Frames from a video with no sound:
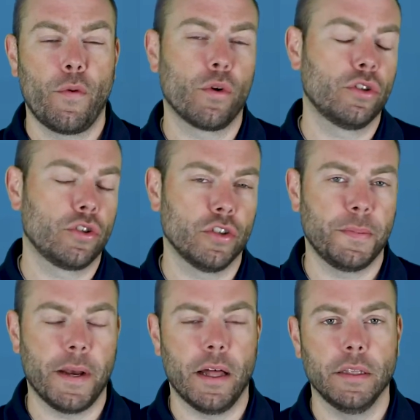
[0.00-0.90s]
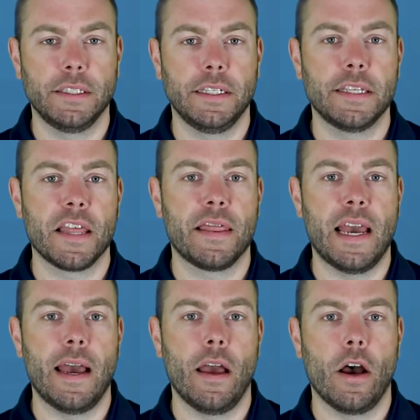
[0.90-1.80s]
insurance policies
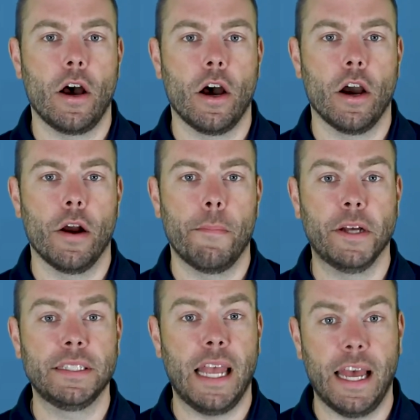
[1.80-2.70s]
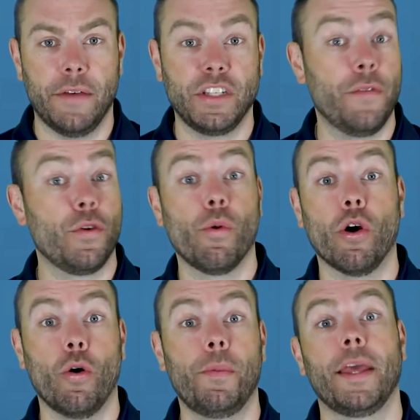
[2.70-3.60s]
that are must-haves if you are
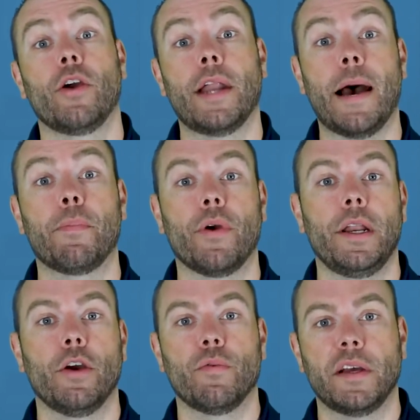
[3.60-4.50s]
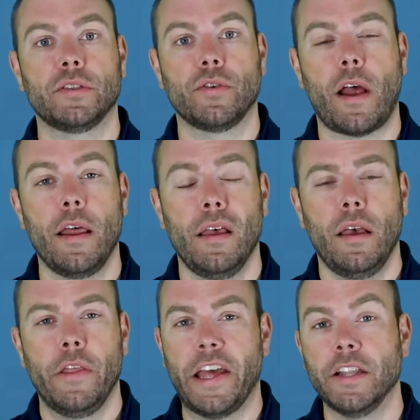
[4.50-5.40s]
opening and operating a restaurant.
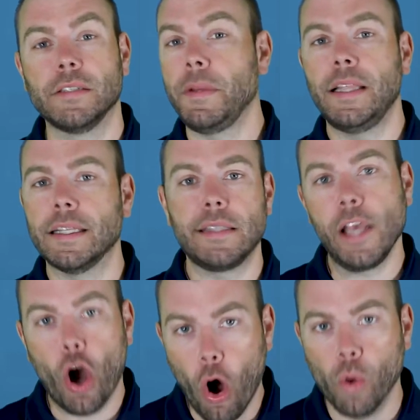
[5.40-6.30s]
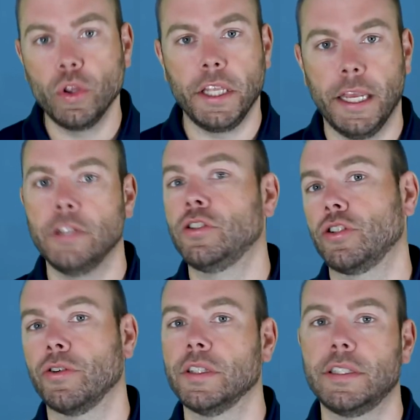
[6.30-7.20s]
That doesn't mean that's the only
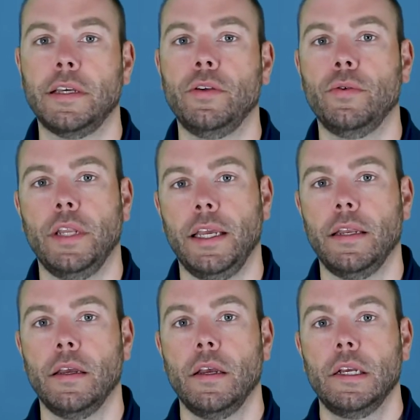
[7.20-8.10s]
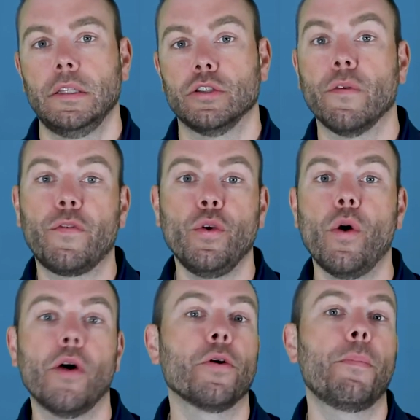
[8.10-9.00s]
insurance that you need. There's a
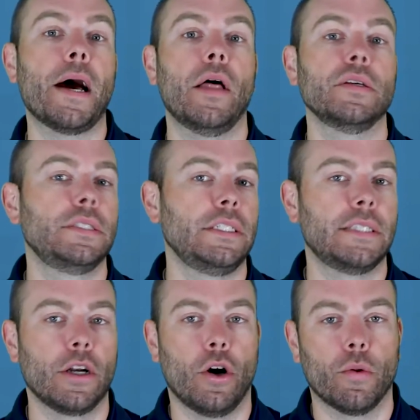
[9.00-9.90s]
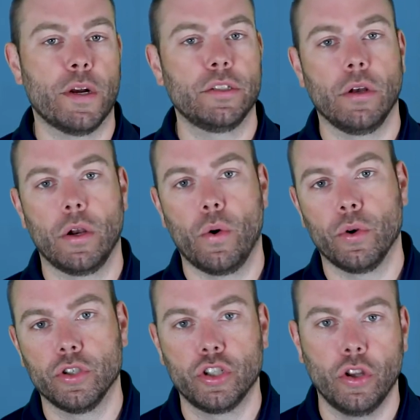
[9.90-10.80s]
few other policies that all restaurant
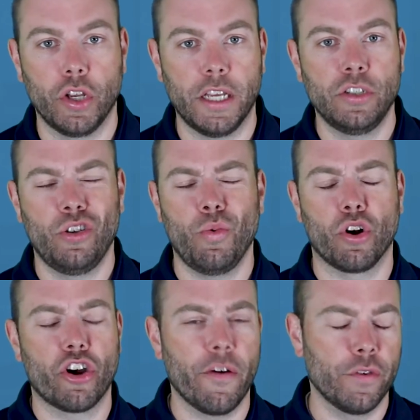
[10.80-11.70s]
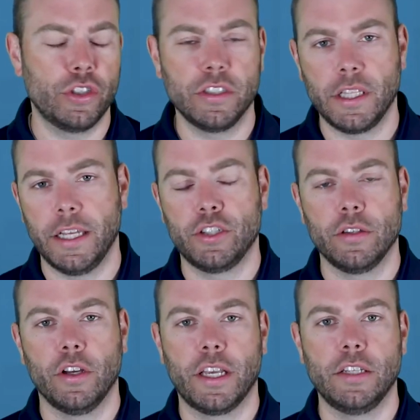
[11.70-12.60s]
owners should look into, or coverages that they should
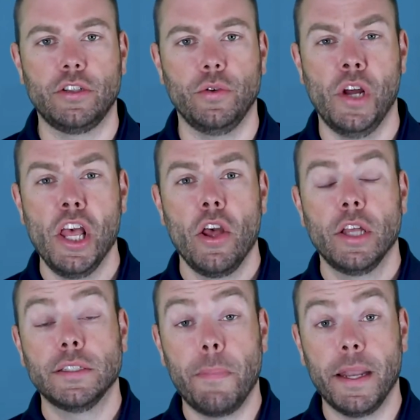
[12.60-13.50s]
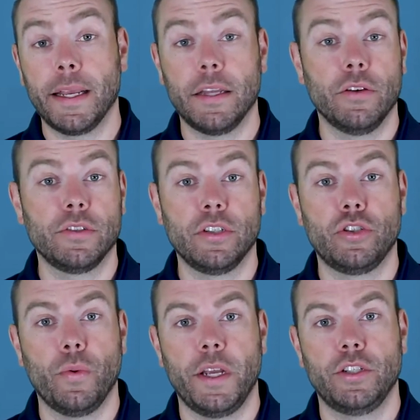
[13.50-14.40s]
look into, depending on your
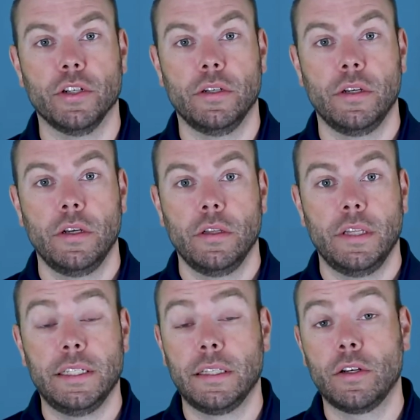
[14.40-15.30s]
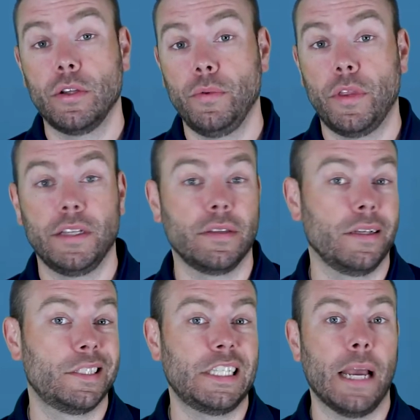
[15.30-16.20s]
situation. These include things like
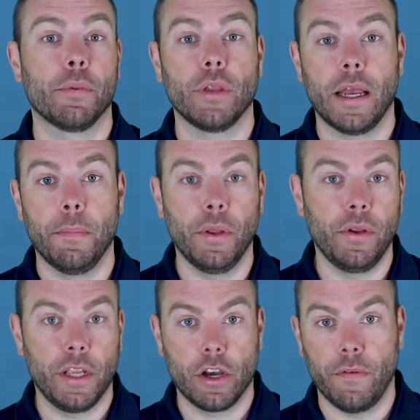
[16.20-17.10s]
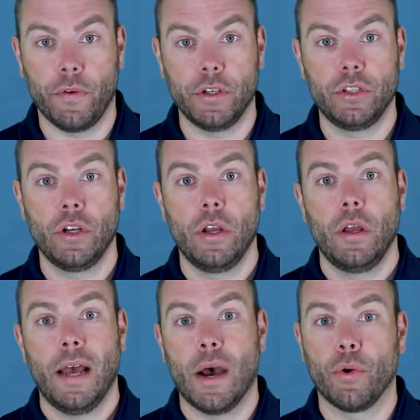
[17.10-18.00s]
cyber liability coverage.
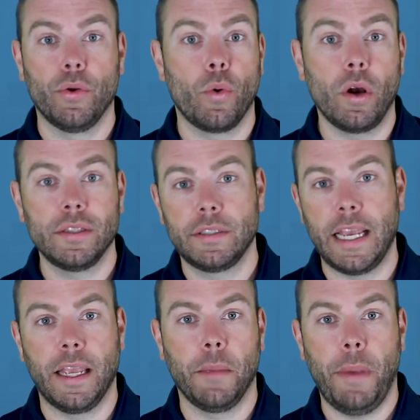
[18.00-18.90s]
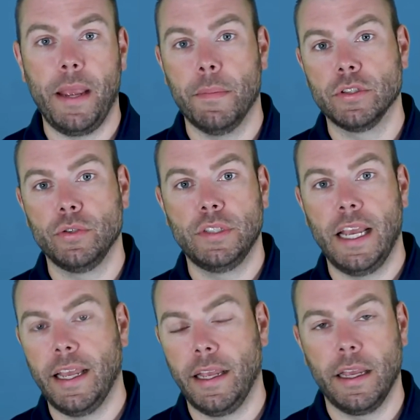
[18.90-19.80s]
How are you taking payments? Are you
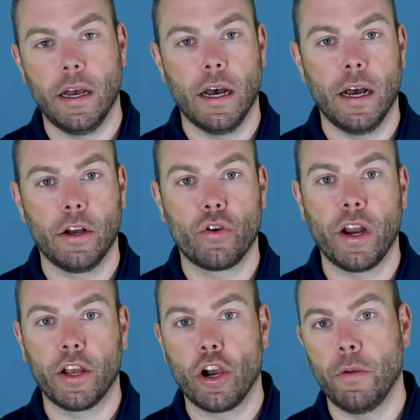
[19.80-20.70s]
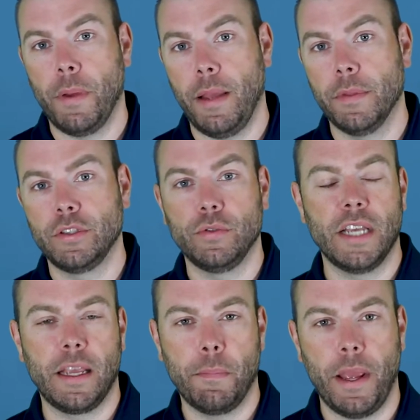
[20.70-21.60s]
taking credit card payments? Are you
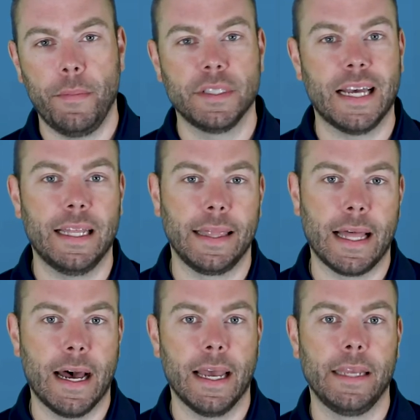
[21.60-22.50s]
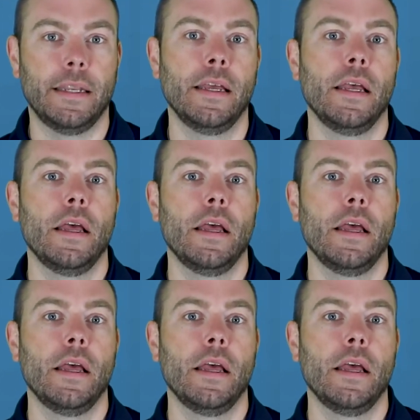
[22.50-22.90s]
taking payments online